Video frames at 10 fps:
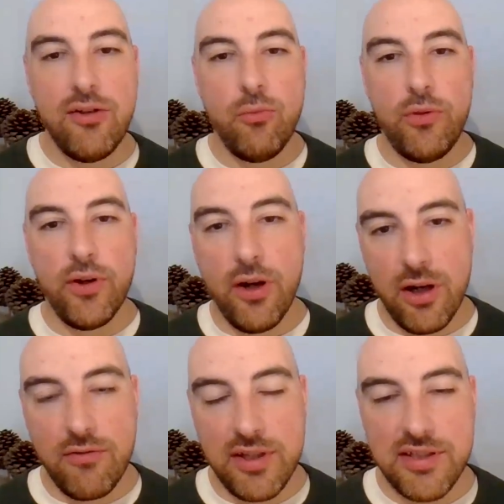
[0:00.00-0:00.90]
With the
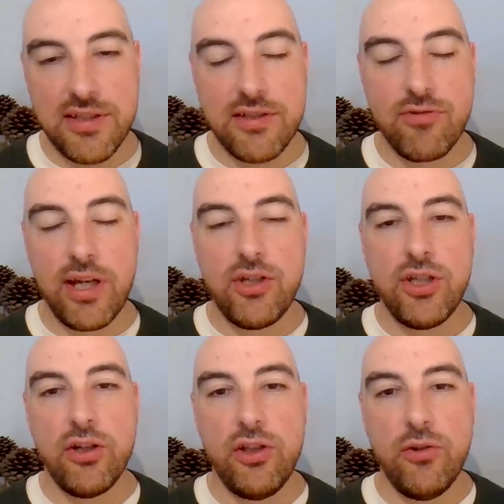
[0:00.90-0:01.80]
high risk
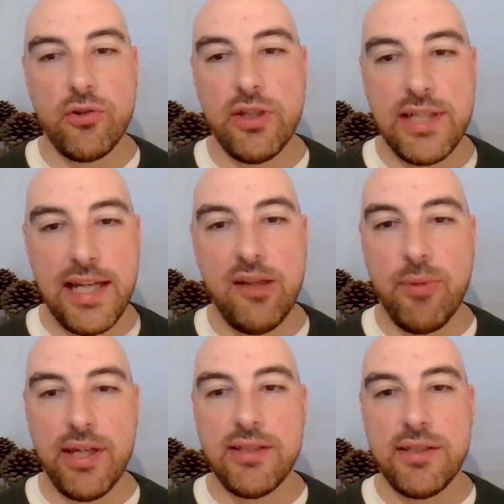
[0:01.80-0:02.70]
strategy I use on a daily
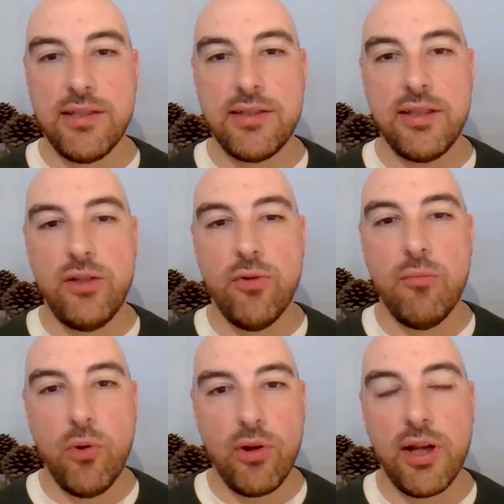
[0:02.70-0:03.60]
basis, you are
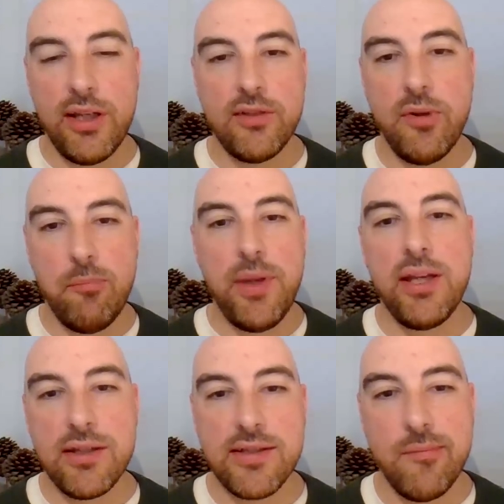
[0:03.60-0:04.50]
more likely to win big
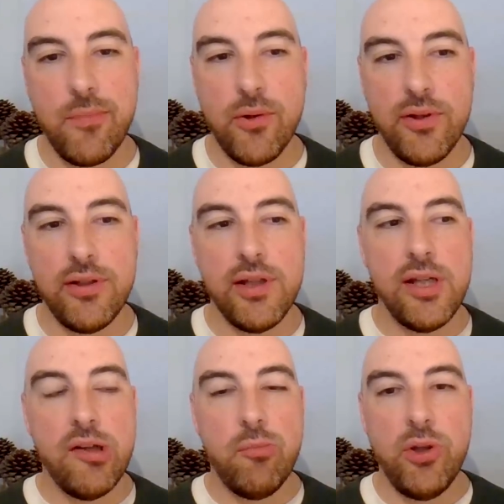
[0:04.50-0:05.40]
at some point,
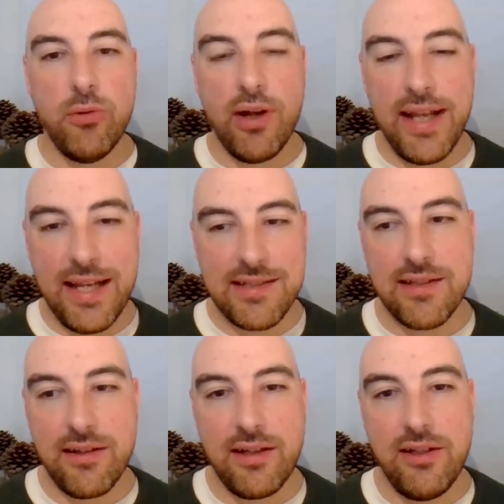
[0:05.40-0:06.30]
but you are less
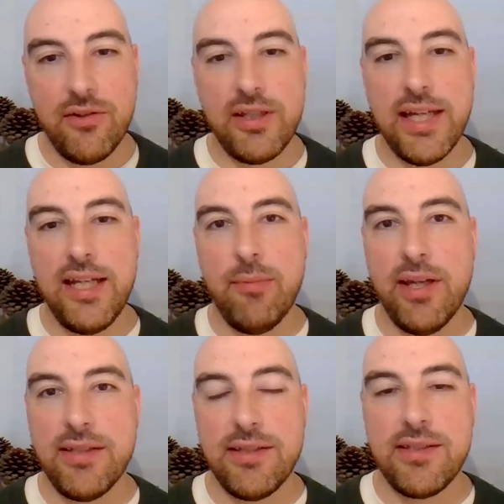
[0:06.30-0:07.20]
likely on a daily
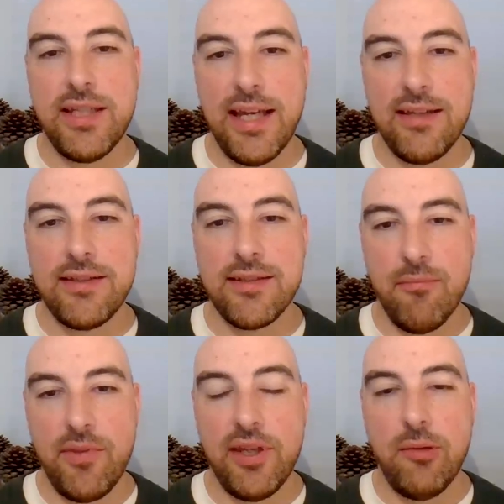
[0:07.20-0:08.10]
basis to get
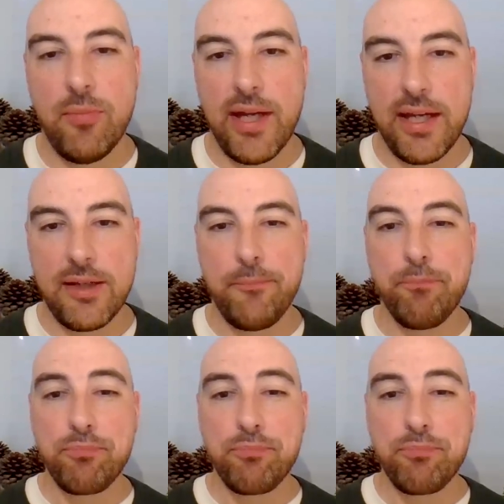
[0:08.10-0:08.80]
something back.